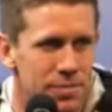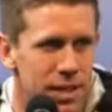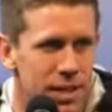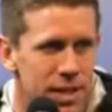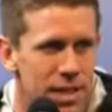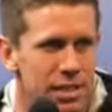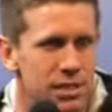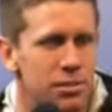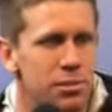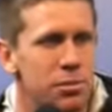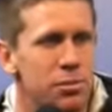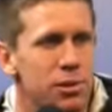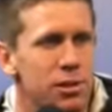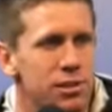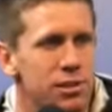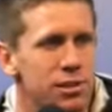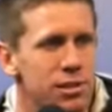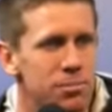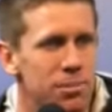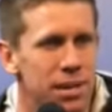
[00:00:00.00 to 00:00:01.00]
I guess let me put it
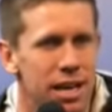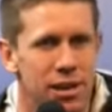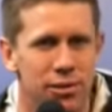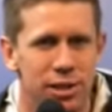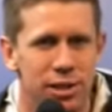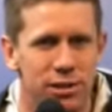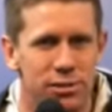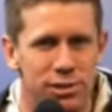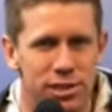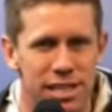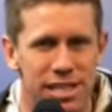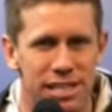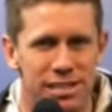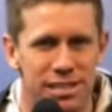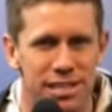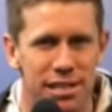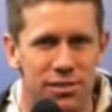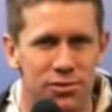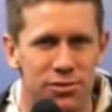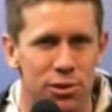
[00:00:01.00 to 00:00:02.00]
simply, I don't think there's any
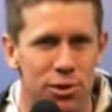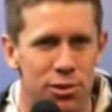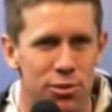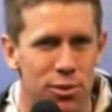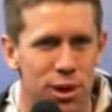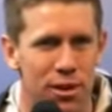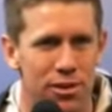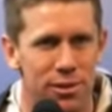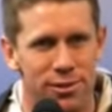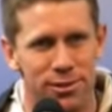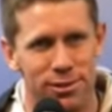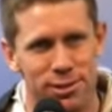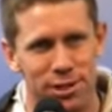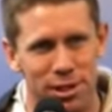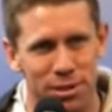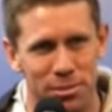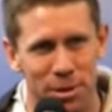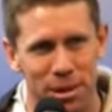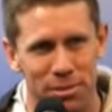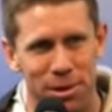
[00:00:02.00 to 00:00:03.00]
incentive you can throw out there that's
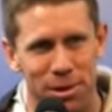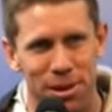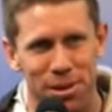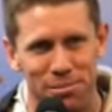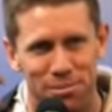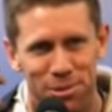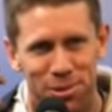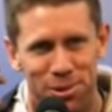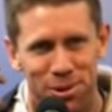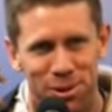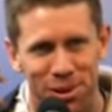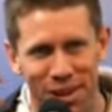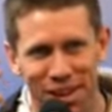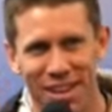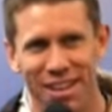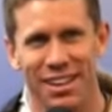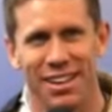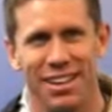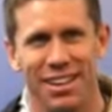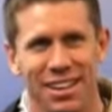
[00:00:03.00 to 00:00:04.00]
going to make people
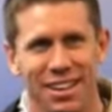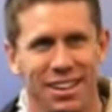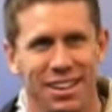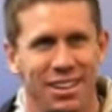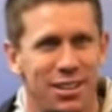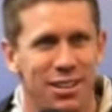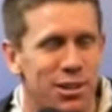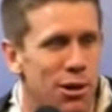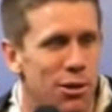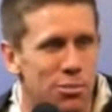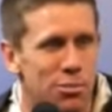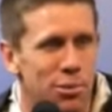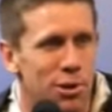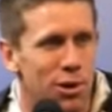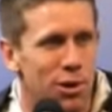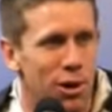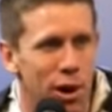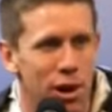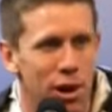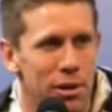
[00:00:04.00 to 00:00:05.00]
go
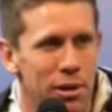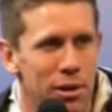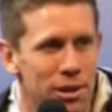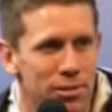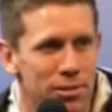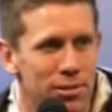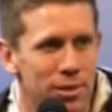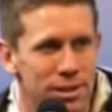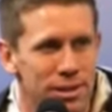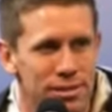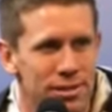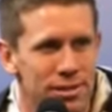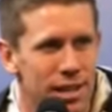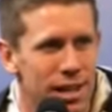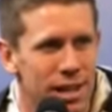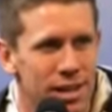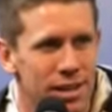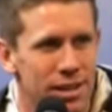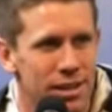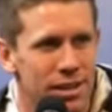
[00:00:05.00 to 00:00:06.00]
put on a better race.
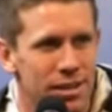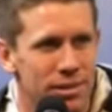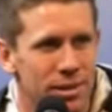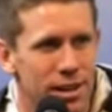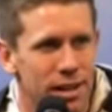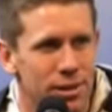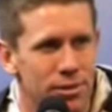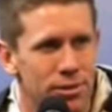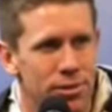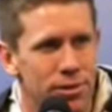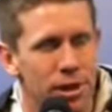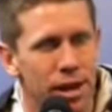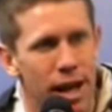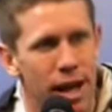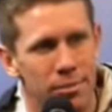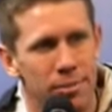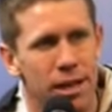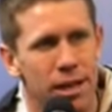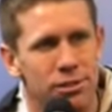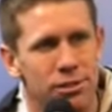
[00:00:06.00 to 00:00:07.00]

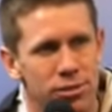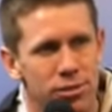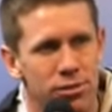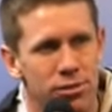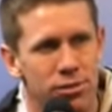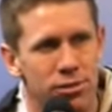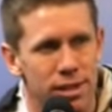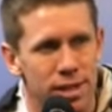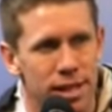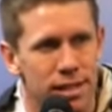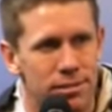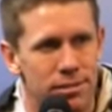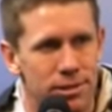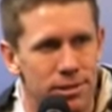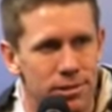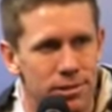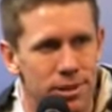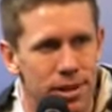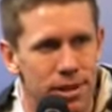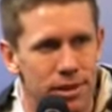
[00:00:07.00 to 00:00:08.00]
I'm not certain of that. You
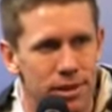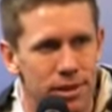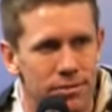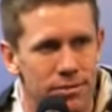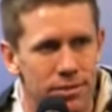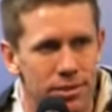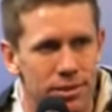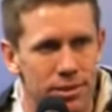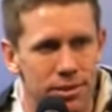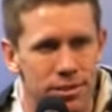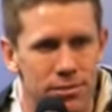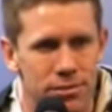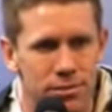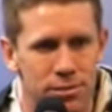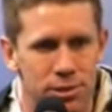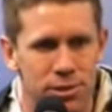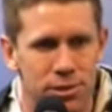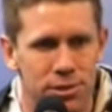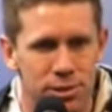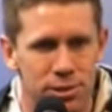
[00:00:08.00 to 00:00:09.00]
know, I feel that we
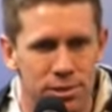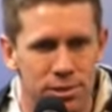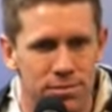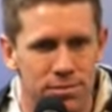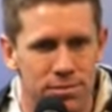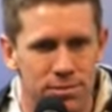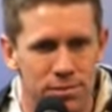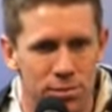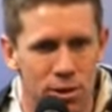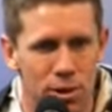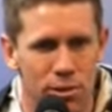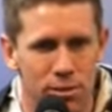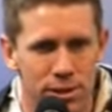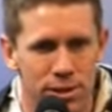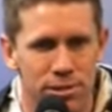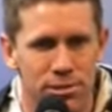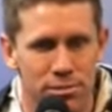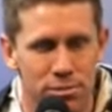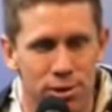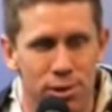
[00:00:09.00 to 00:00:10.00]
do it. We're all
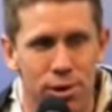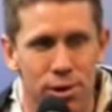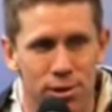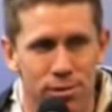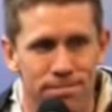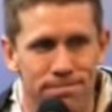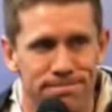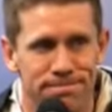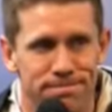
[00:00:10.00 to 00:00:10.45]
racing pretty hard.